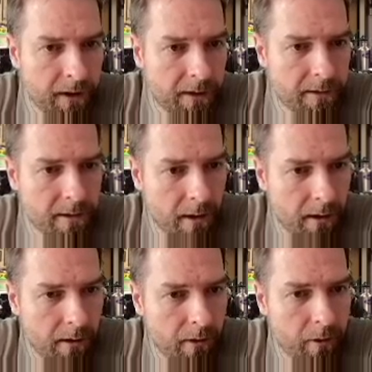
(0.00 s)
it's
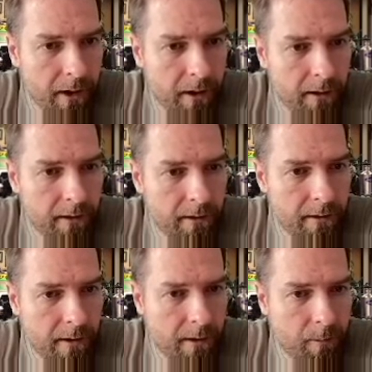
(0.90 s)
not great. It's
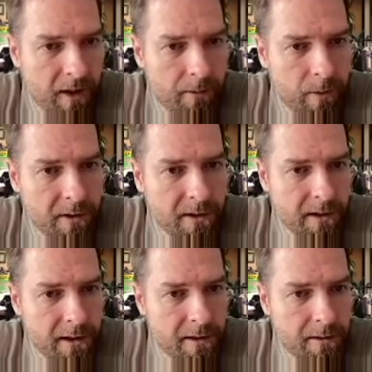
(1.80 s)
not the best
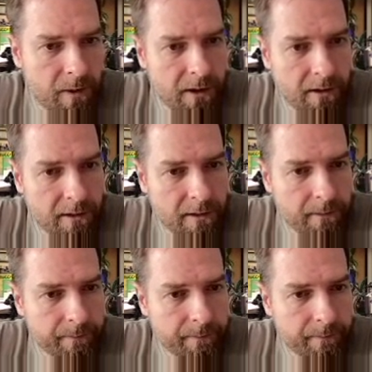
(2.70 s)
presentation because